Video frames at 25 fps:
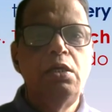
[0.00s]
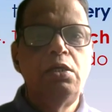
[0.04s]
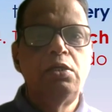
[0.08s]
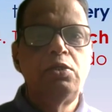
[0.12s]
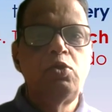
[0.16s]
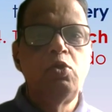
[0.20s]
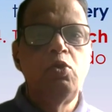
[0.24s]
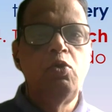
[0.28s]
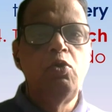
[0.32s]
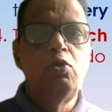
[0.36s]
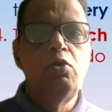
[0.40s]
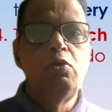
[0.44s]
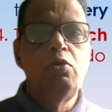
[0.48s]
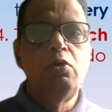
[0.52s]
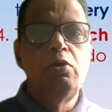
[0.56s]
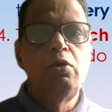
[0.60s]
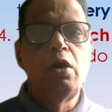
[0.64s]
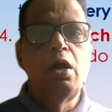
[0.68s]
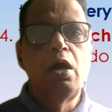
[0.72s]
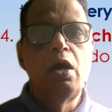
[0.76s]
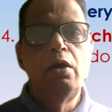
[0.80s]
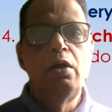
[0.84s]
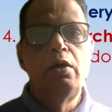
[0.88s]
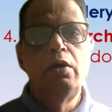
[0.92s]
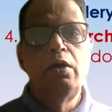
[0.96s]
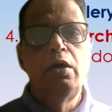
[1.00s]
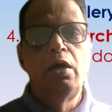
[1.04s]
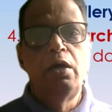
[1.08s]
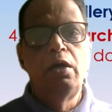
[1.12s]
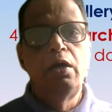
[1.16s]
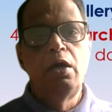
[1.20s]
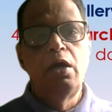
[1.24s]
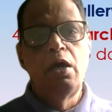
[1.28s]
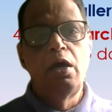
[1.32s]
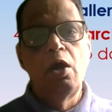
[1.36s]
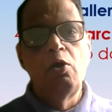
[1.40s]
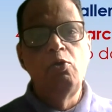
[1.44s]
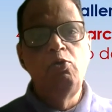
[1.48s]
So
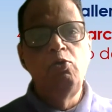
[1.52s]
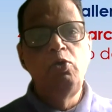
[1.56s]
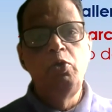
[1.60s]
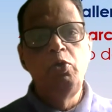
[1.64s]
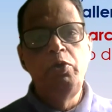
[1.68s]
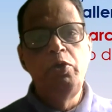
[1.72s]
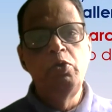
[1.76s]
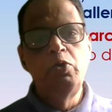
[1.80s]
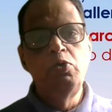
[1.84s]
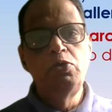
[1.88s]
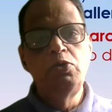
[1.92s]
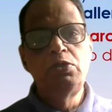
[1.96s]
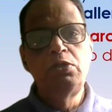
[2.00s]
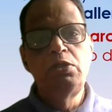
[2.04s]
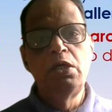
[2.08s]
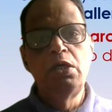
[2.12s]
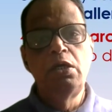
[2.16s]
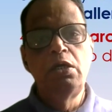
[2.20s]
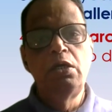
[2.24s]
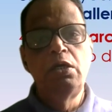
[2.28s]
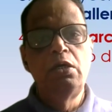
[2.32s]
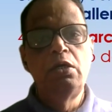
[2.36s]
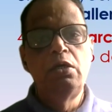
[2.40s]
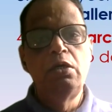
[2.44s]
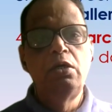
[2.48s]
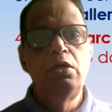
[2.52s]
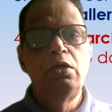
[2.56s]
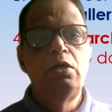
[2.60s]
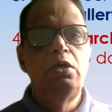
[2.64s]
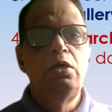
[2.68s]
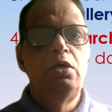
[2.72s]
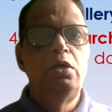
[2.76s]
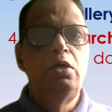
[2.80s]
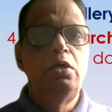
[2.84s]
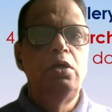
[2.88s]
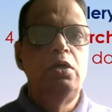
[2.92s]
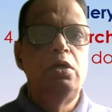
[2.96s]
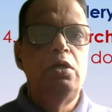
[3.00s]
how to use the
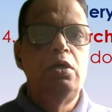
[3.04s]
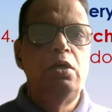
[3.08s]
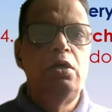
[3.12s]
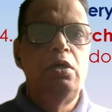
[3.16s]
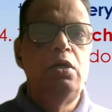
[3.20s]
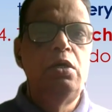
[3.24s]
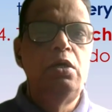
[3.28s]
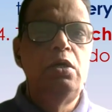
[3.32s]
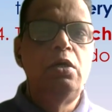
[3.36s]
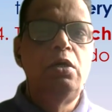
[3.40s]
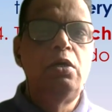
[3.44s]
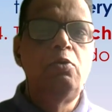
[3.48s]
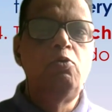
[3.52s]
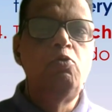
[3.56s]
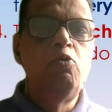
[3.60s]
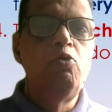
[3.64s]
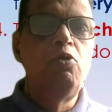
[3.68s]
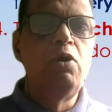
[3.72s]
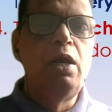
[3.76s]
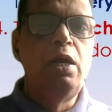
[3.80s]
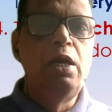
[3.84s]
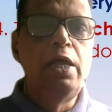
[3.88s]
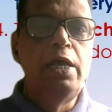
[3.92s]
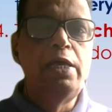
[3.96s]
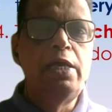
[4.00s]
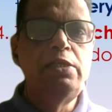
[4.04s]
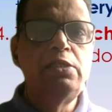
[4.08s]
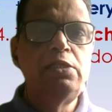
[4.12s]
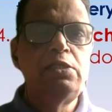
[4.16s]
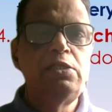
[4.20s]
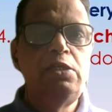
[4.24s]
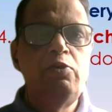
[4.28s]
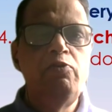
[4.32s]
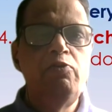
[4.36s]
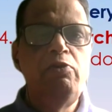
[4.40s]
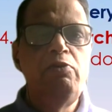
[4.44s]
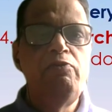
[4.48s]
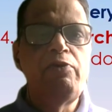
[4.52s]
Google
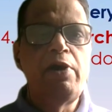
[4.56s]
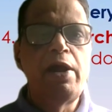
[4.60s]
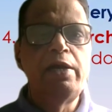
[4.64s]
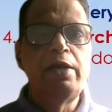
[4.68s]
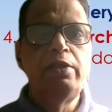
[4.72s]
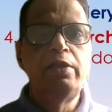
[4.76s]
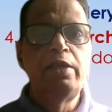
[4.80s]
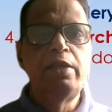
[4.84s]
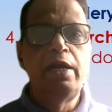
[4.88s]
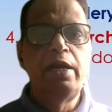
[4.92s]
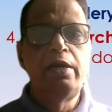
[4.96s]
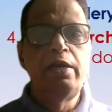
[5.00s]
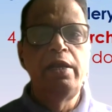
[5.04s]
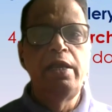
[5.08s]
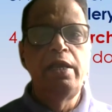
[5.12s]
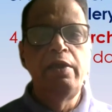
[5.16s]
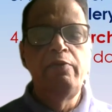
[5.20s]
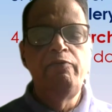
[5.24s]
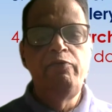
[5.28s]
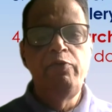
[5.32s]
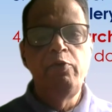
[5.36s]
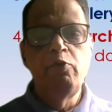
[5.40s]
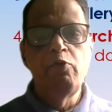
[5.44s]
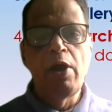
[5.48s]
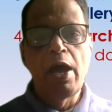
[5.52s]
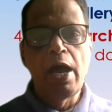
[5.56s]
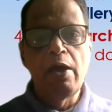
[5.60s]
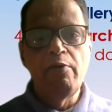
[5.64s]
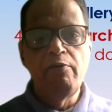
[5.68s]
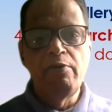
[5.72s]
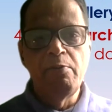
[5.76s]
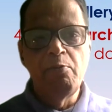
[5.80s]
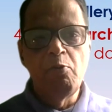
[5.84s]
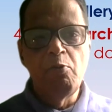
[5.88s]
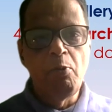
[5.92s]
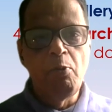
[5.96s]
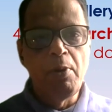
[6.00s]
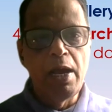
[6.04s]
Lens? You will find that if you have
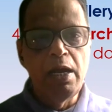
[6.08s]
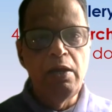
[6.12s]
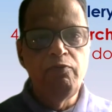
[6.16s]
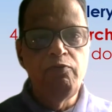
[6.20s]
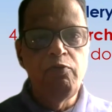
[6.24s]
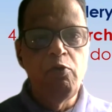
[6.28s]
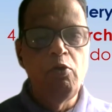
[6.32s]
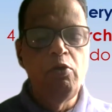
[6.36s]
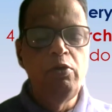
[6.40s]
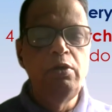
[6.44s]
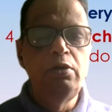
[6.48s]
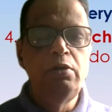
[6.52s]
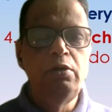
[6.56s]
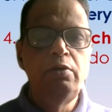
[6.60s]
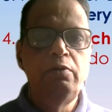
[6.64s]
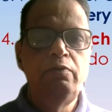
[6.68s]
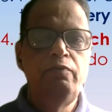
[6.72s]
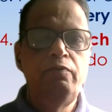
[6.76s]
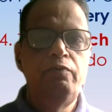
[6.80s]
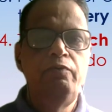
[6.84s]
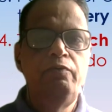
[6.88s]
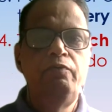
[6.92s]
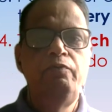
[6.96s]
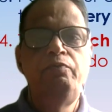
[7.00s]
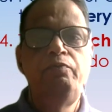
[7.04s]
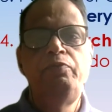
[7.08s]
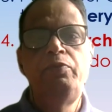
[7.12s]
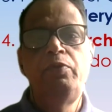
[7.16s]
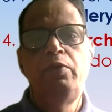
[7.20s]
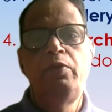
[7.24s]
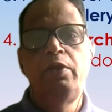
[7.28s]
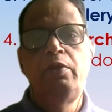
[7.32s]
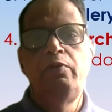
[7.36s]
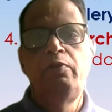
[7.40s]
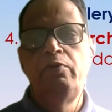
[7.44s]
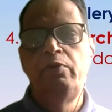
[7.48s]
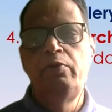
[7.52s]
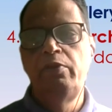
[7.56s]
a mobile phone
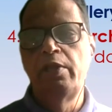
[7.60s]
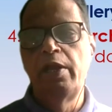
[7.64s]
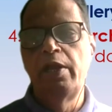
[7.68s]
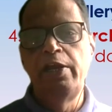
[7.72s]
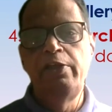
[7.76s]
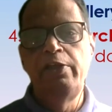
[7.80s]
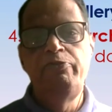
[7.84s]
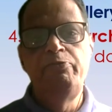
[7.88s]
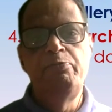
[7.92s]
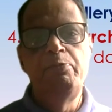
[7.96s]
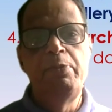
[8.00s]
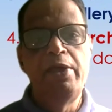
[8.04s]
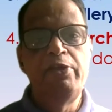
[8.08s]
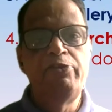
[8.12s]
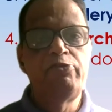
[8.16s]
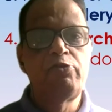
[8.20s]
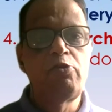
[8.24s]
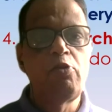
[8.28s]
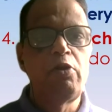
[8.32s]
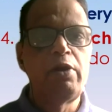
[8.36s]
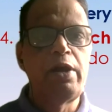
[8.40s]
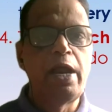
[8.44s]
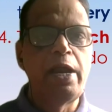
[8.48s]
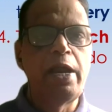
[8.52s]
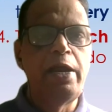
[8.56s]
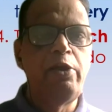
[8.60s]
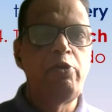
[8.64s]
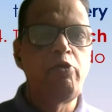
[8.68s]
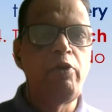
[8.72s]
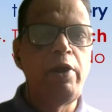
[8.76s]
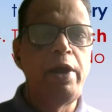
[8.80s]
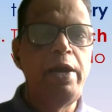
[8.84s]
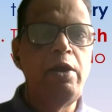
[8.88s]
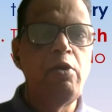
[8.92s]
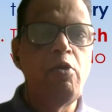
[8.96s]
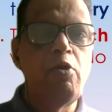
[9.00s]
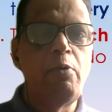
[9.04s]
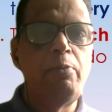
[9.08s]
that is based on
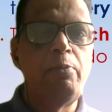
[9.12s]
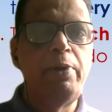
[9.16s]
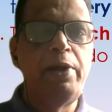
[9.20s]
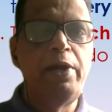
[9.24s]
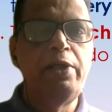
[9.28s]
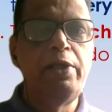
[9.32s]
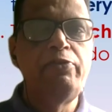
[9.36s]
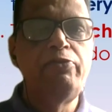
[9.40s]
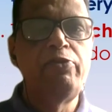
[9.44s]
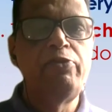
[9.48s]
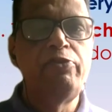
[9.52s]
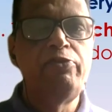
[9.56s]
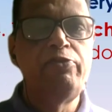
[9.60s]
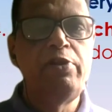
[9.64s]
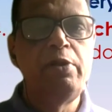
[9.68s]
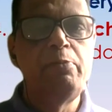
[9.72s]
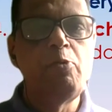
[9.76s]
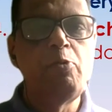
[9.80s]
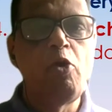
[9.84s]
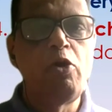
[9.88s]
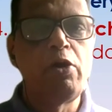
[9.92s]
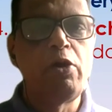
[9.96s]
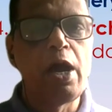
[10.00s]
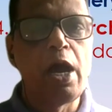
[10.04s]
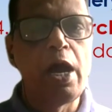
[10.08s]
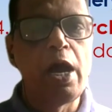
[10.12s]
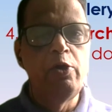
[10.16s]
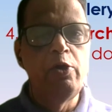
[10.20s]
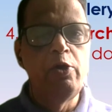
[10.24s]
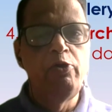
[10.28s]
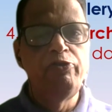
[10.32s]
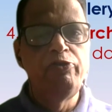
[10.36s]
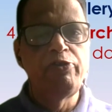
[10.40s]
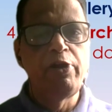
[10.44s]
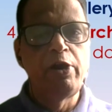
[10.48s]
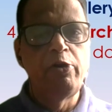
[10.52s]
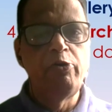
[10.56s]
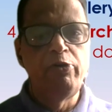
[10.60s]
Android operating system or
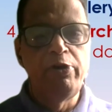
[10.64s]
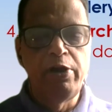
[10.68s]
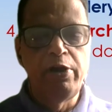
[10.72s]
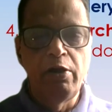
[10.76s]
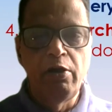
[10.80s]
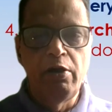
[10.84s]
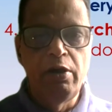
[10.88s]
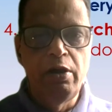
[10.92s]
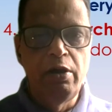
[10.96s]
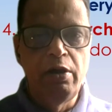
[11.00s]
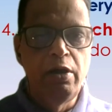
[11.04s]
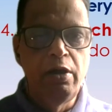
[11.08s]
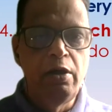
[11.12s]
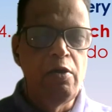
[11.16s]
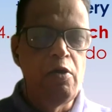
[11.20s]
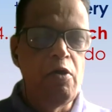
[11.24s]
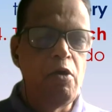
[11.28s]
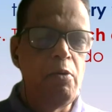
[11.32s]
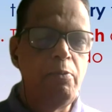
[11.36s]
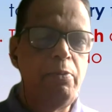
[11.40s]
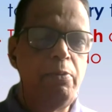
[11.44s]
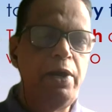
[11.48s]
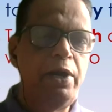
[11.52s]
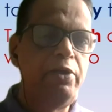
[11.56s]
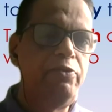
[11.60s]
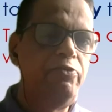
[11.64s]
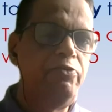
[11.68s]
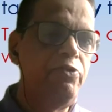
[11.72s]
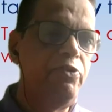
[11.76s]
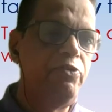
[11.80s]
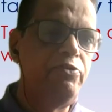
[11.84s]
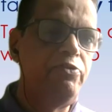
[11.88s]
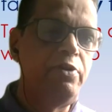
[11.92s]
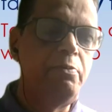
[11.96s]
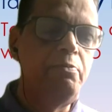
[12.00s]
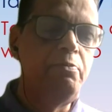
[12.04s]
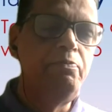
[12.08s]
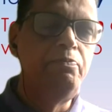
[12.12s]
iOS Android operating
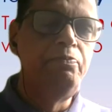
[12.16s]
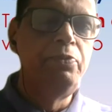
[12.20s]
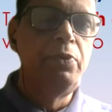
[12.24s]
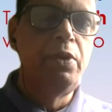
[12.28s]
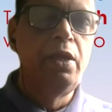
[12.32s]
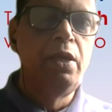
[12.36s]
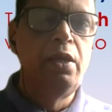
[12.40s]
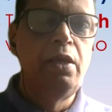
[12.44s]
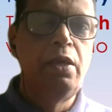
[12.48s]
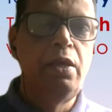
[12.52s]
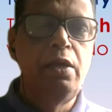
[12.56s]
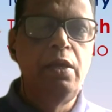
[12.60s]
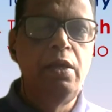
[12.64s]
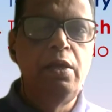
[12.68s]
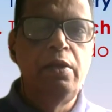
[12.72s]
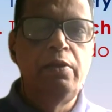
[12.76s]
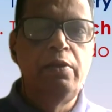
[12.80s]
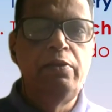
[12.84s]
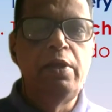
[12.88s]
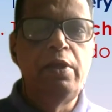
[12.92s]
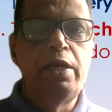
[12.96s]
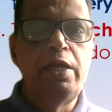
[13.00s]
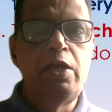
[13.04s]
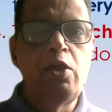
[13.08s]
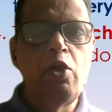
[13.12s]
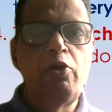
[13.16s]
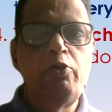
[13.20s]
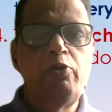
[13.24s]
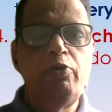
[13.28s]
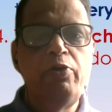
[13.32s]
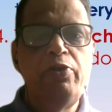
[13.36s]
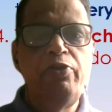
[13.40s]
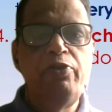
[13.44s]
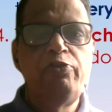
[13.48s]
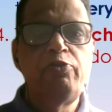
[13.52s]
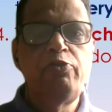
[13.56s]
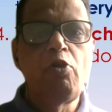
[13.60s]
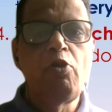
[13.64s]
system, then you have to
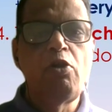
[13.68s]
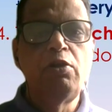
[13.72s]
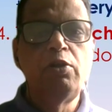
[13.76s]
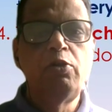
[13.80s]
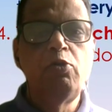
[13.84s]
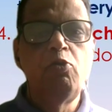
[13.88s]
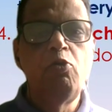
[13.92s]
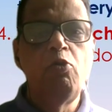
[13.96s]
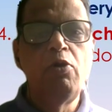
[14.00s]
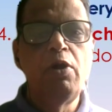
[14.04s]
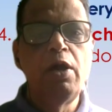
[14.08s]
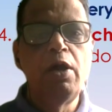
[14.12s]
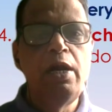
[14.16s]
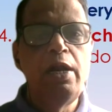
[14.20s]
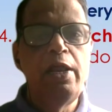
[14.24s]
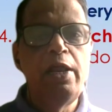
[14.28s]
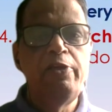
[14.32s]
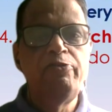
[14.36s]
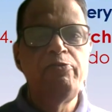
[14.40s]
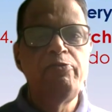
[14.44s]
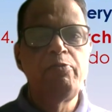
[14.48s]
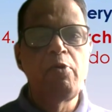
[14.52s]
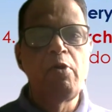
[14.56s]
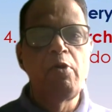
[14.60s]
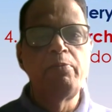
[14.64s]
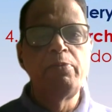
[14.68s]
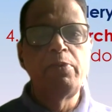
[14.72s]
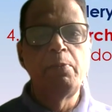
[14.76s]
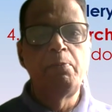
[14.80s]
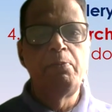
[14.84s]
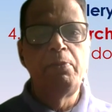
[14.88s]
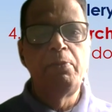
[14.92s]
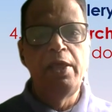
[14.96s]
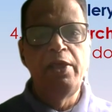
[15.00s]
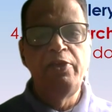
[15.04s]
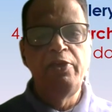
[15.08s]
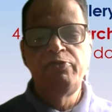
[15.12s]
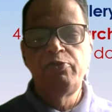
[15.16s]
install the Google Lens from the
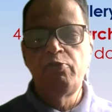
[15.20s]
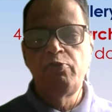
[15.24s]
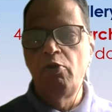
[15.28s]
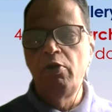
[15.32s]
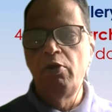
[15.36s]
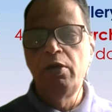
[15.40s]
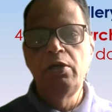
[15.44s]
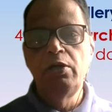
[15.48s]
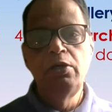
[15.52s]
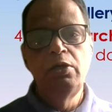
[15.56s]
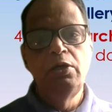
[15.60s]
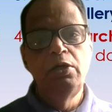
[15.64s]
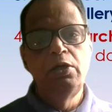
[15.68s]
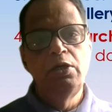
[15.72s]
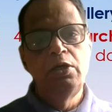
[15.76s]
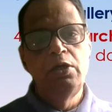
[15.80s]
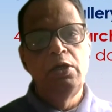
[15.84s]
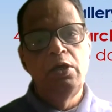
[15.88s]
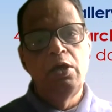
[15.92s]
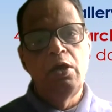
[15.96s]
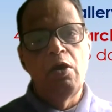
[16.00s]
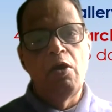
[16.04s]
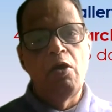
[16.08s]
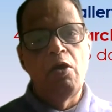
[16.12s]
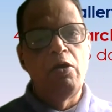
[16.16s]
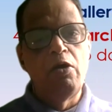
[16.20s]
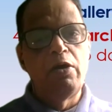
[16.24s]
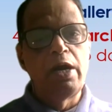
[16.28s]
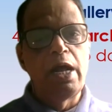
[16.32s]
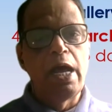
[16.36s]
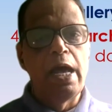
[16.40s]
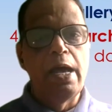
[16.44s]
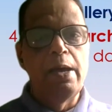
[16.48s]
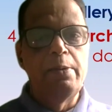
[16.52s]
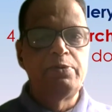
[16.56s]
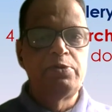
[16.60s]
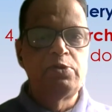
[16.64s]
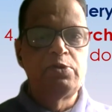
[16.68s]
Play Store
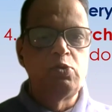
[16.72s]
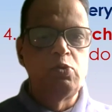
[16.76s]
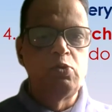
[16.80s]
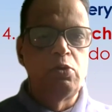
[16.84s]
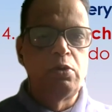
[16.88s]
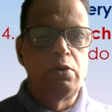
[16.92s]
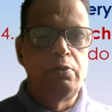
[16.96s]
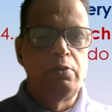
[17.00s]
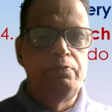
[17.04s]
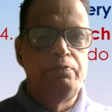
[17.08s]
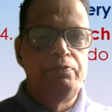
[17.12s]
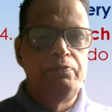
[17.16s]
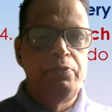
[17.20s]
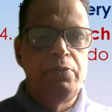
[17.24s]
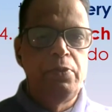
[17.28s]
or App Store.